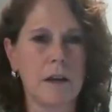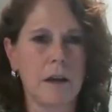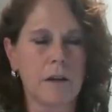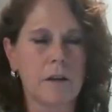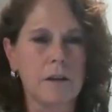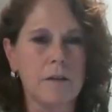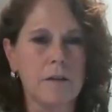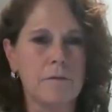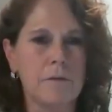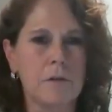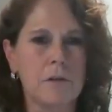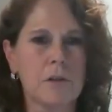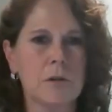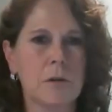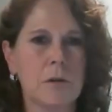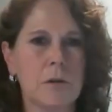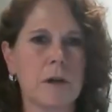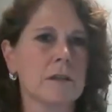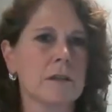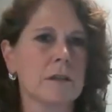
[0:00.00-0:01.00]
healthy food
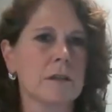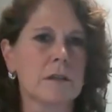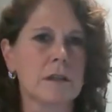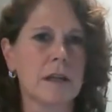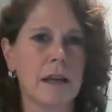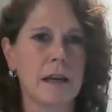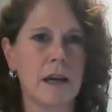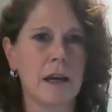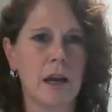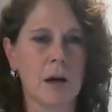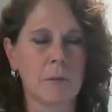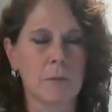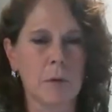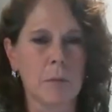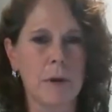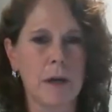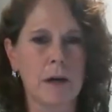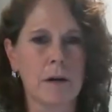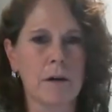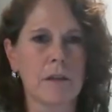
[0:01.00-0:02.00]
choices and how to
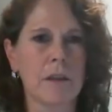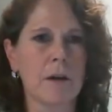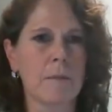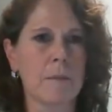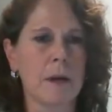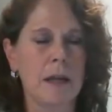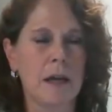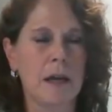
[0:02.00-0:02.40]
prepare them